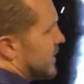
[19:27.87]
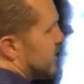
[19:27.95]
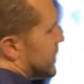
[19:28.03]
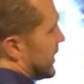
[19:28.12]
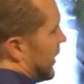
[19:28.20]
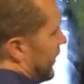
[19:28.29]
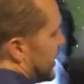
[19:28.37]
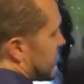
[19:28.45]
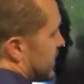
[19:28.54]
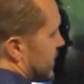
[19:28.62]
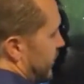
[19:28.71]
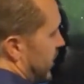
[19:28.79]
this is
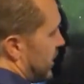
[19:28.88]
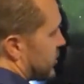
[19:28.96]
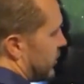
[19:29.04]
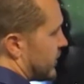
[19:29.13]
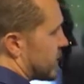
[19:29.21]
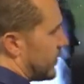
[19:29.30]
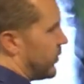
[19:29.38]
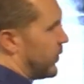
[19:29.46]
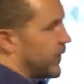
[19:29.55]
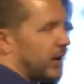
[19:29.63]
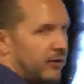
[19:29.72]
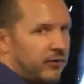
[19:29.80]
a picture of someone
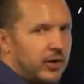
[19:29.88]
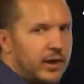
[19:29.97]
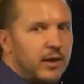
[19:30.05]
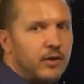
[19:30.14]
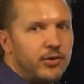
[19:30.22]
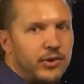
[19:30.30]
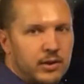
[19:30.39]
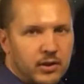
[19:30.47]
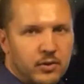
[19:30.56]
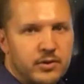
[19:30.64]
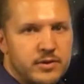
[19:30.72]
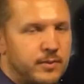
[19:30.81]
with not a very healthy
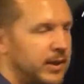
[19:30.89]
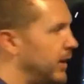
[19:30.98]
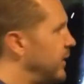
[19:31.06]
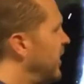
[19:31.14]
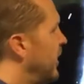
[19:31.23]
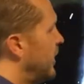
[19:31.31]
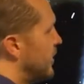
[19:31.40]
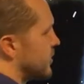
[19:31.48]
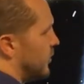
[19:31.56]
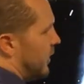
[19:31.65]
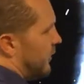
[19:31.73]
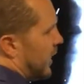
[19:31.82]
lower spine.
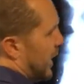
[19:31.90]
So we've